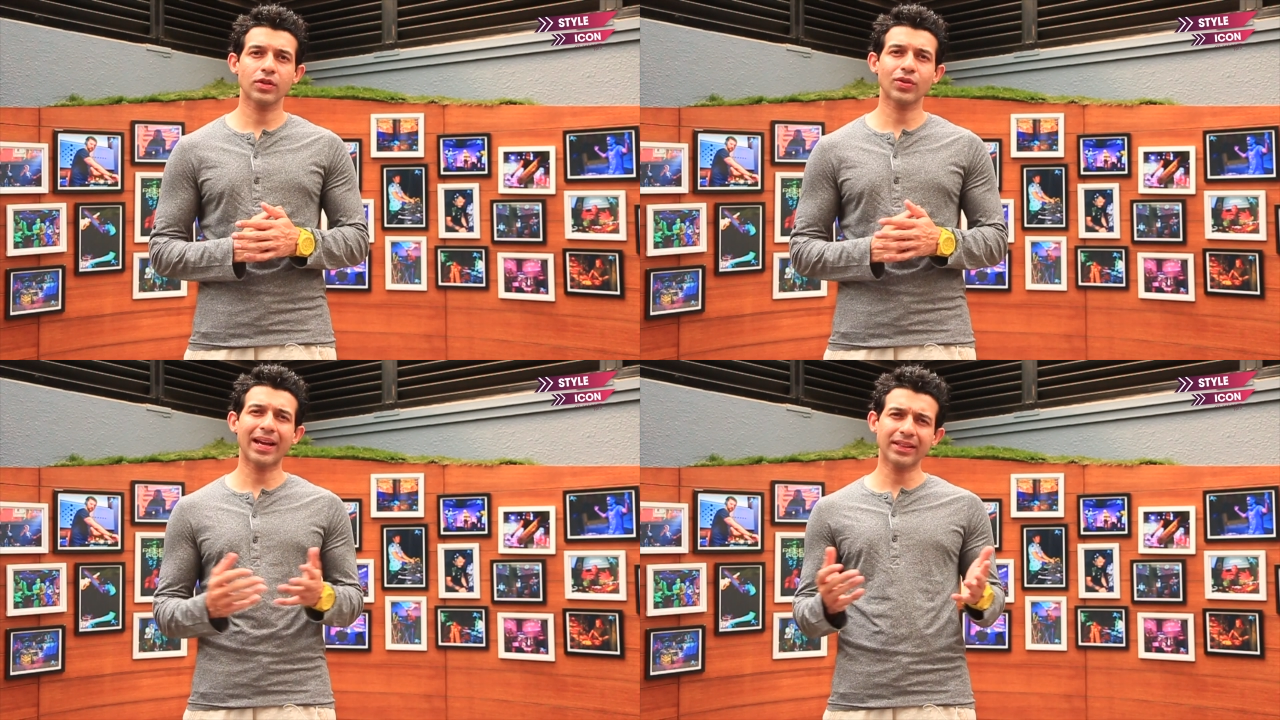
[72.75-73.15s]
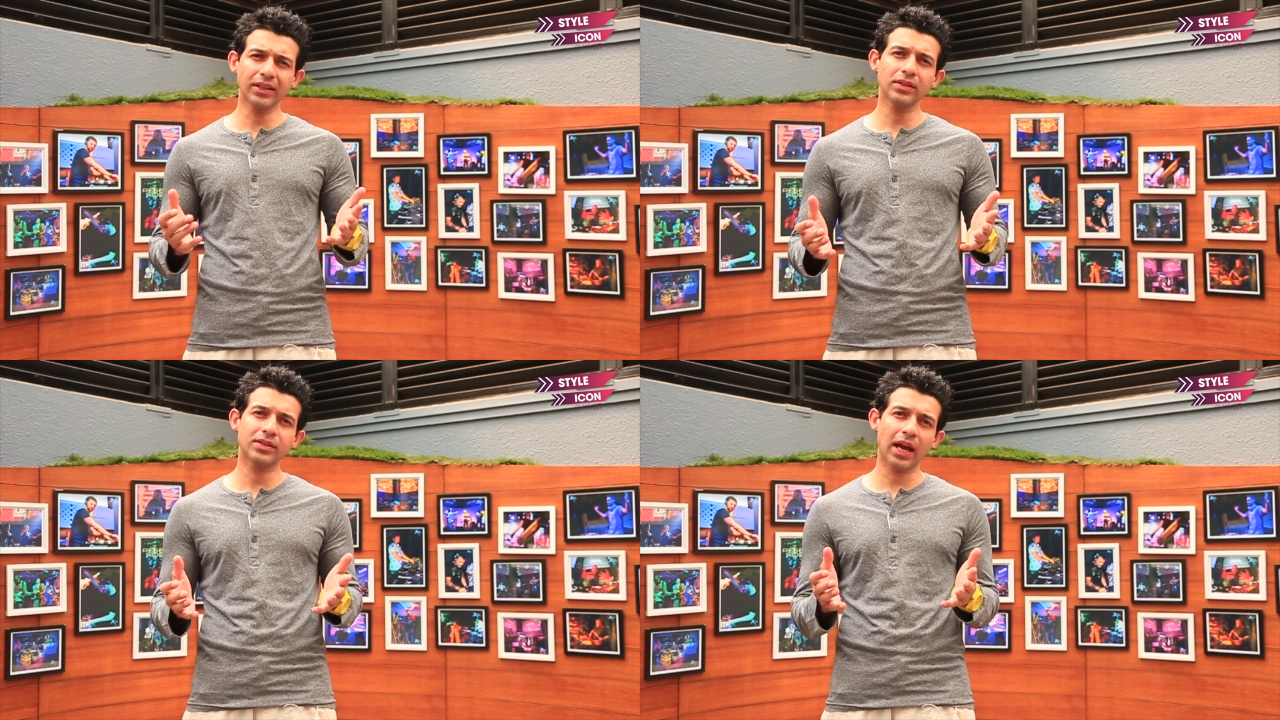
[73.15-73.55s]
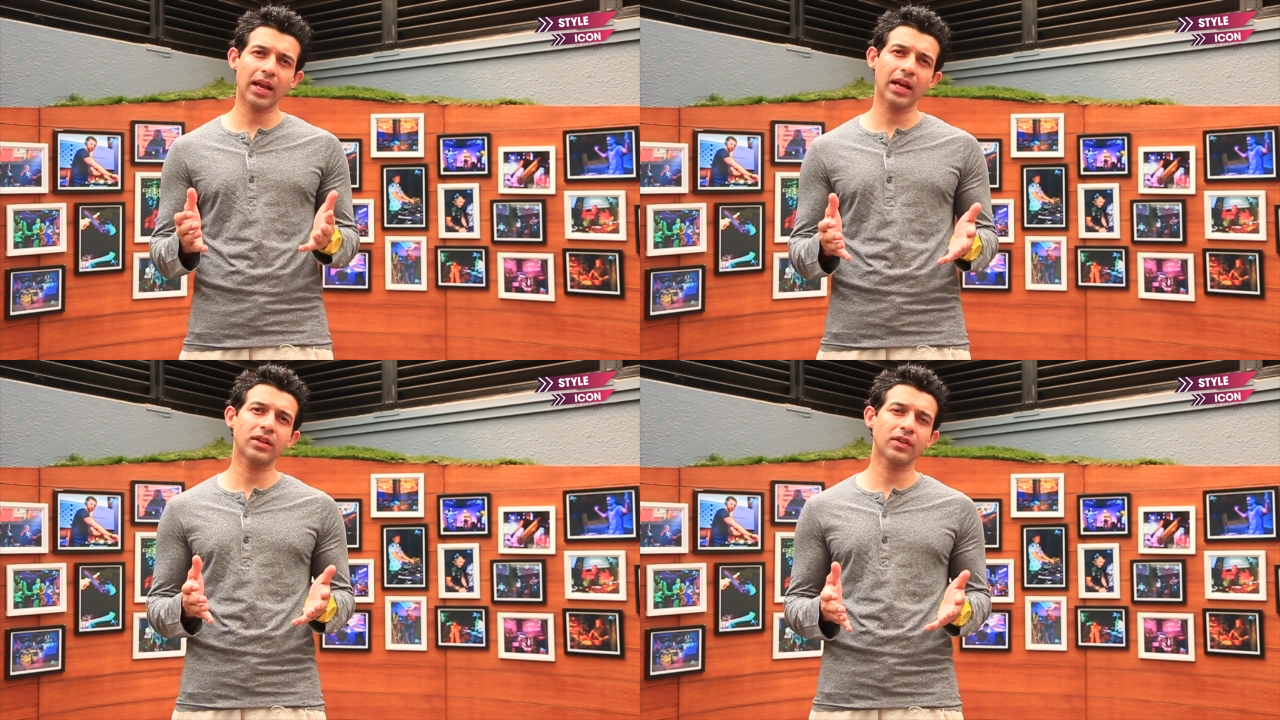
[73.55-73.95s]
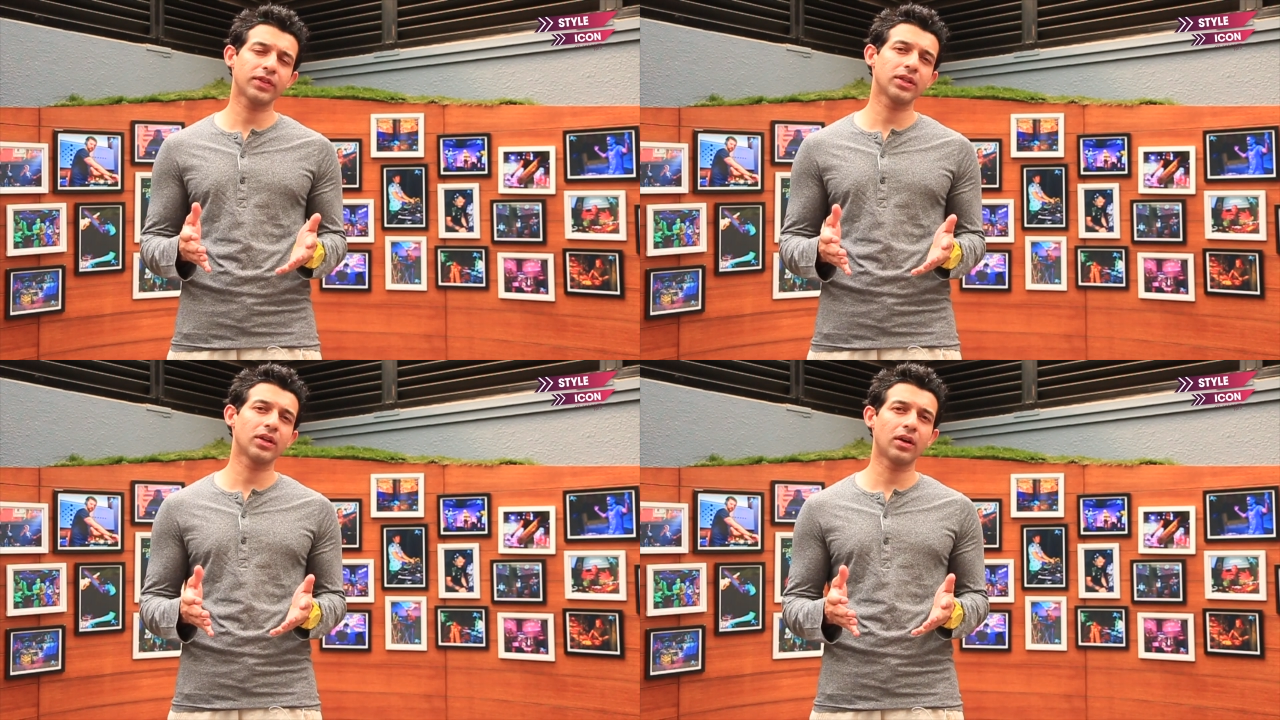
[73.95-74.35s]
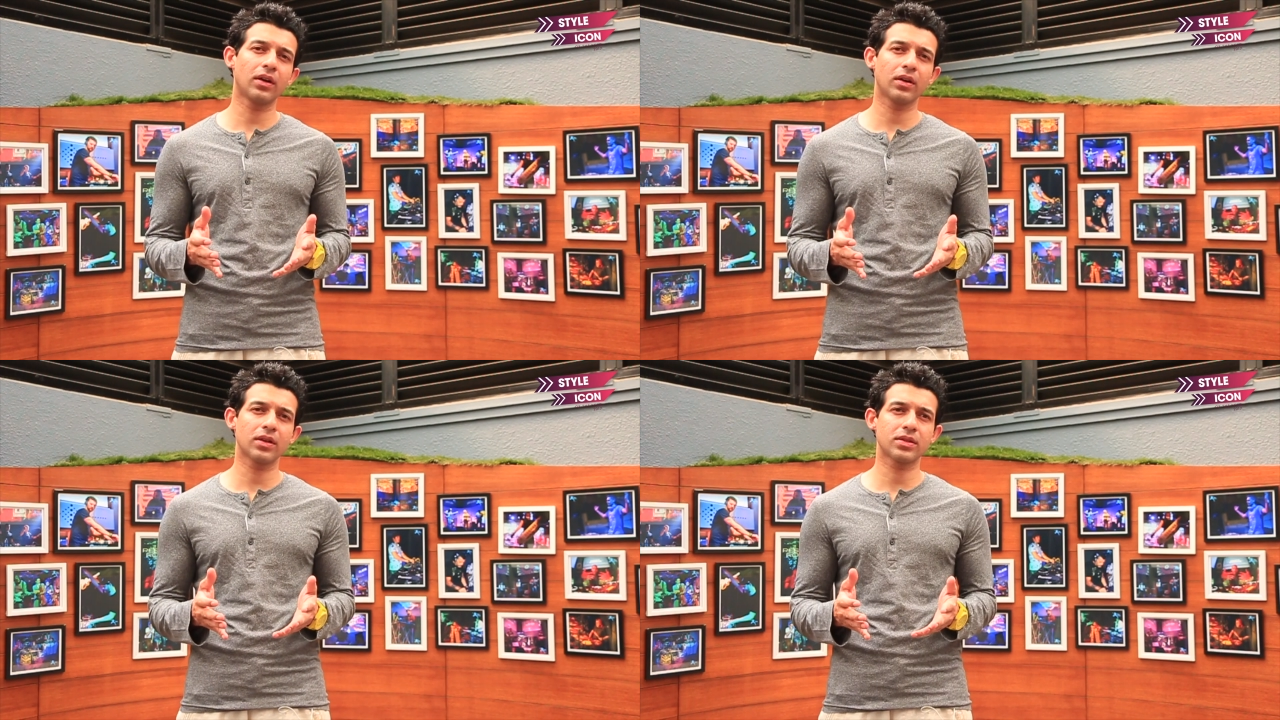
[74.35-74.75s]
So I think the Style Icon of the
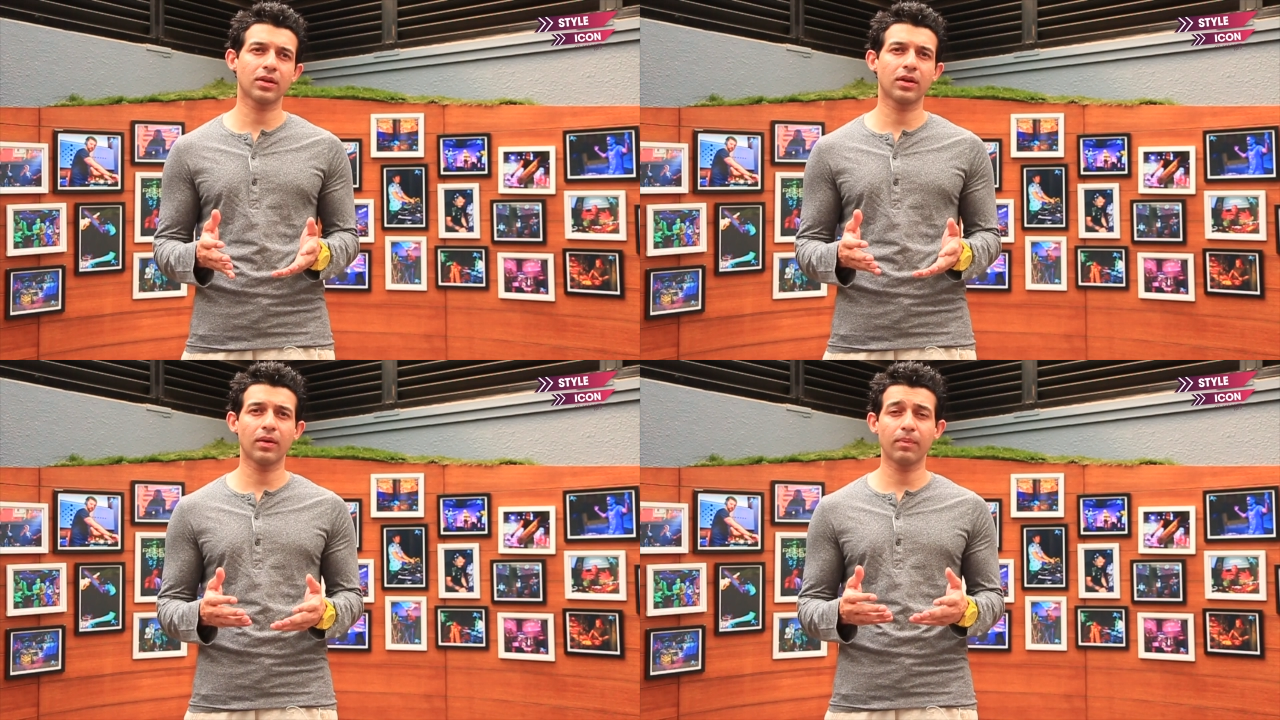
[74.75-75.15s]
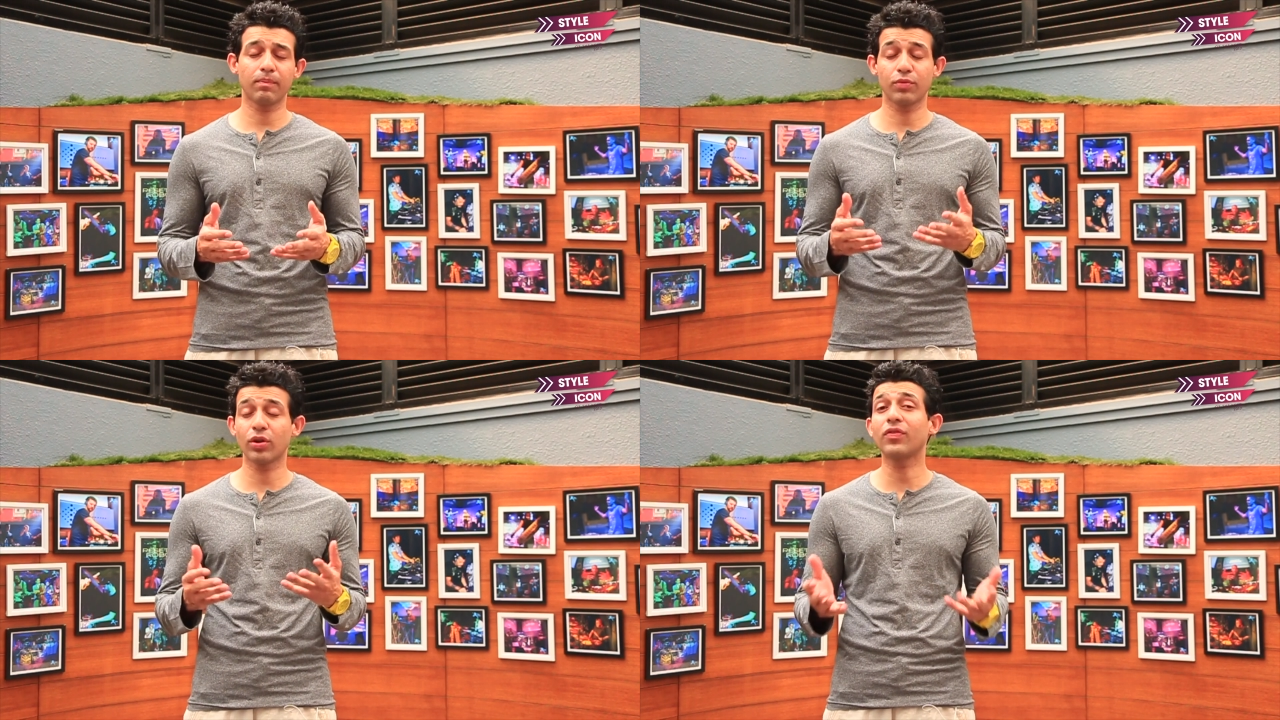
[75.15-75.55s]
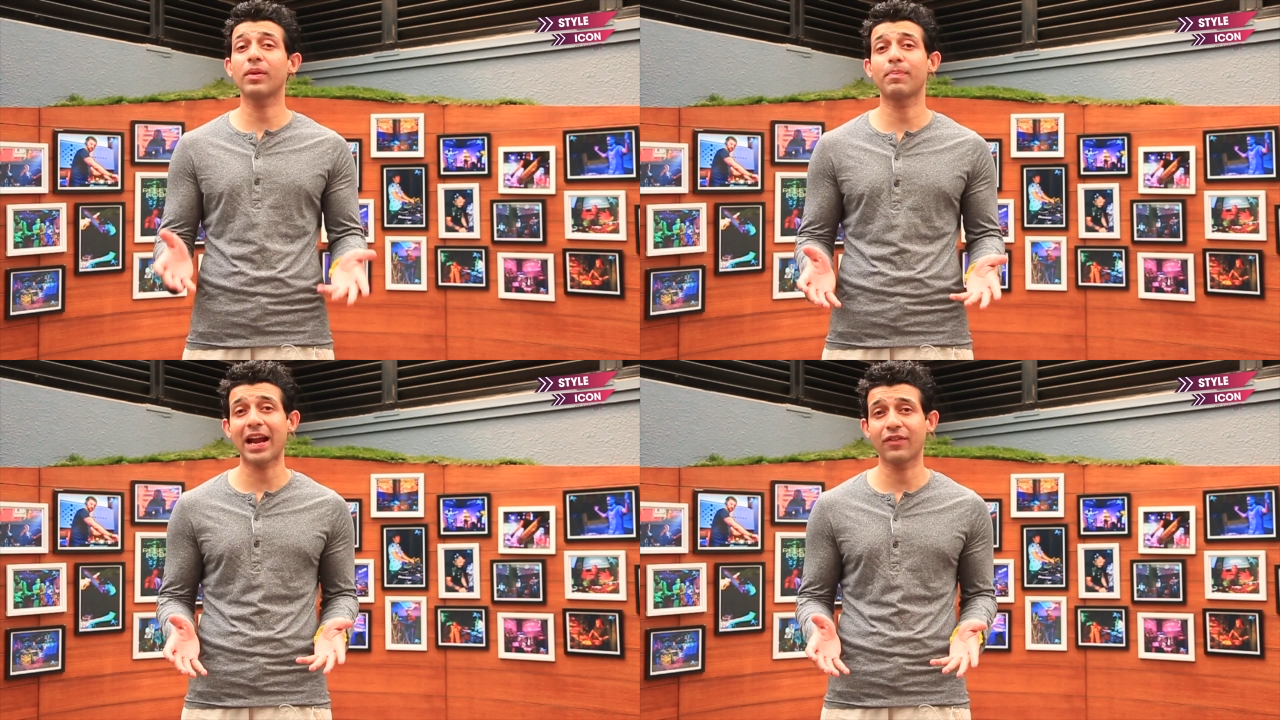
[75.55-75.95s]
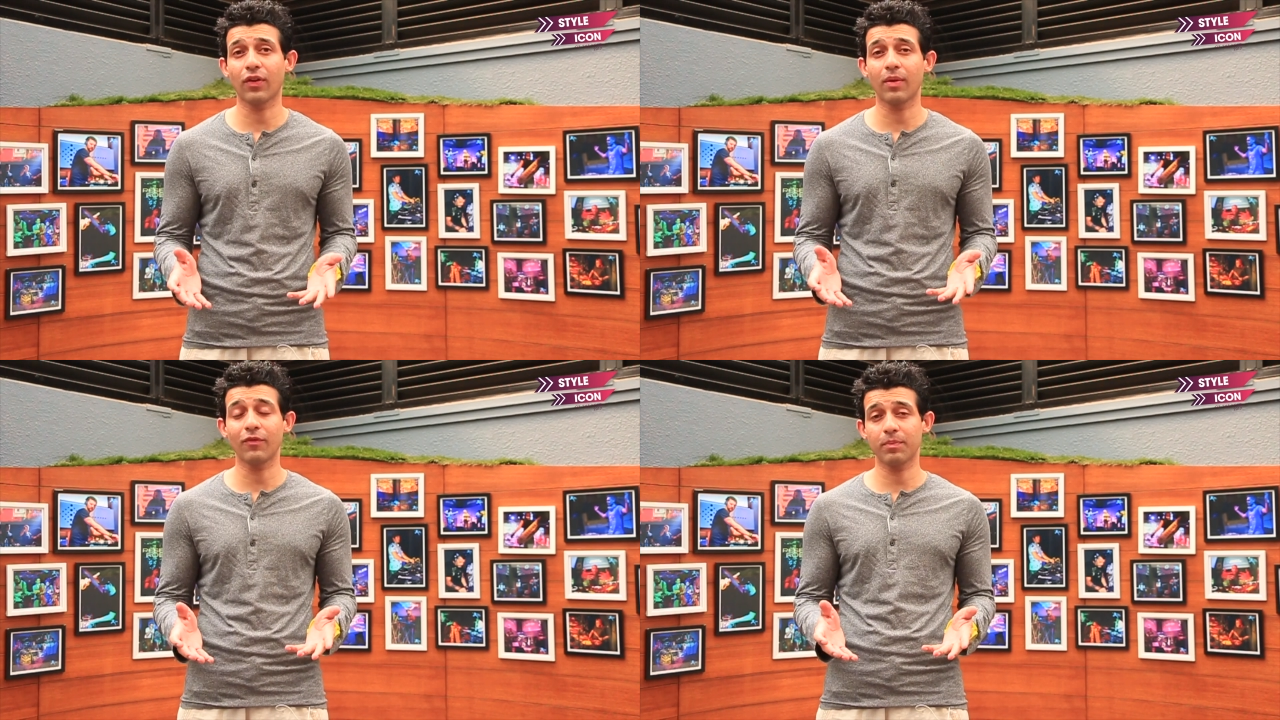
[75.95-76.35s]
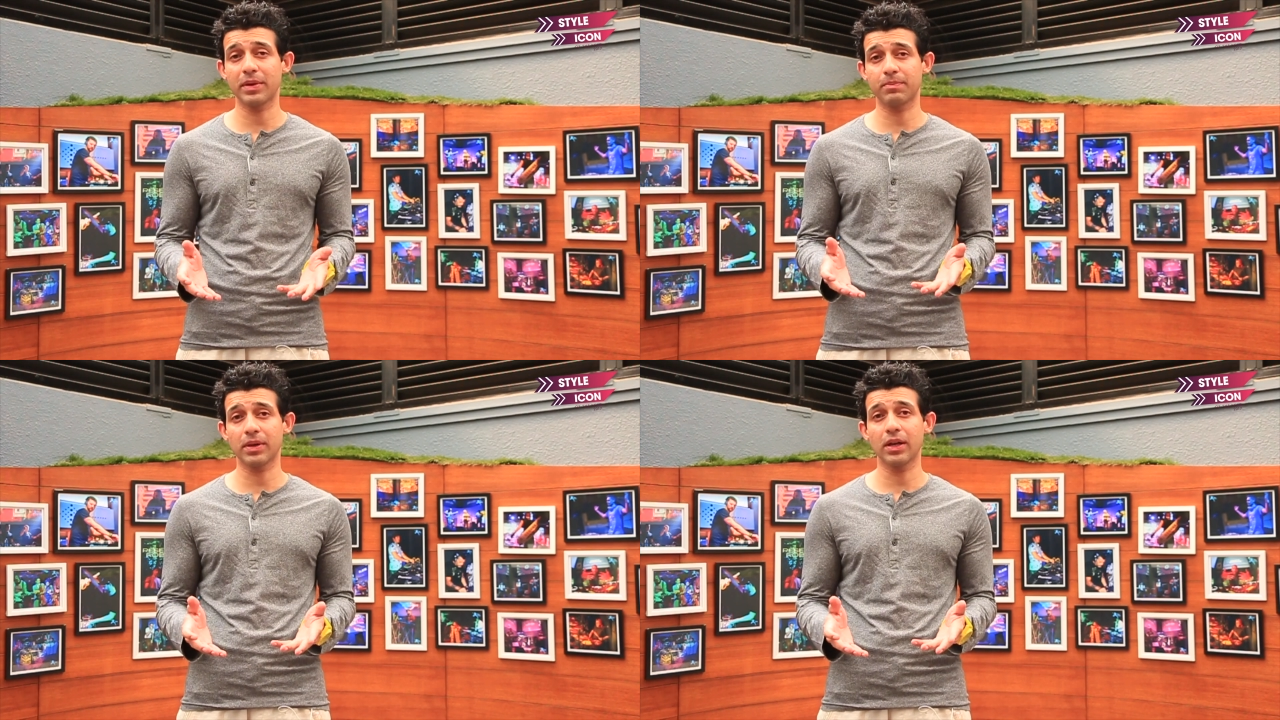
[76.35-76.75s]
Year is a beautiful platform for
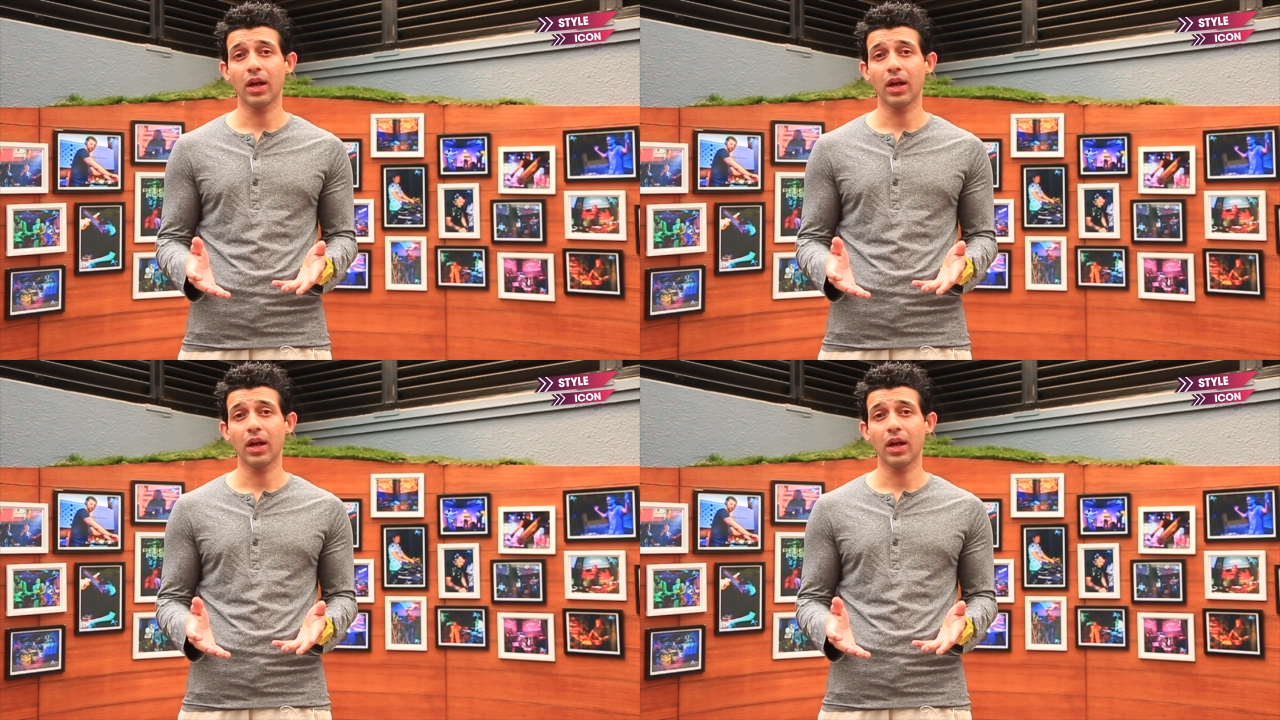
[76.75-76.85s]
people.